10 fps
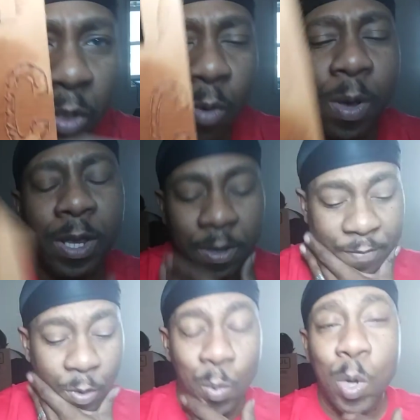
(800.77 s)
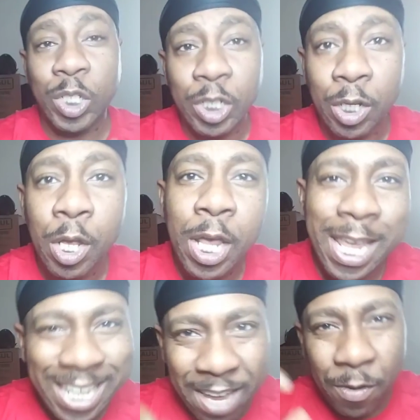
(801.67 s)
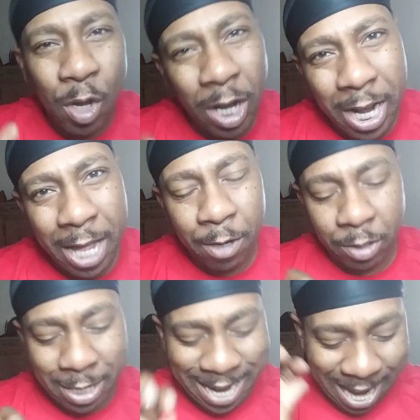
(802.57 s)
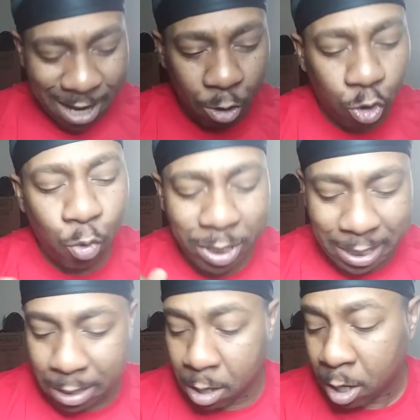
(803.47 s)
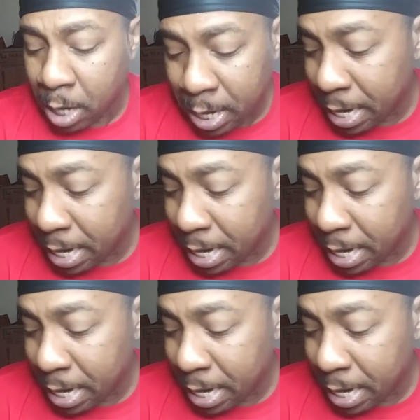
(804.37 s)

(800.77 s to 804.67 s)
So hey, if you want to give your letters that, that little twisted look.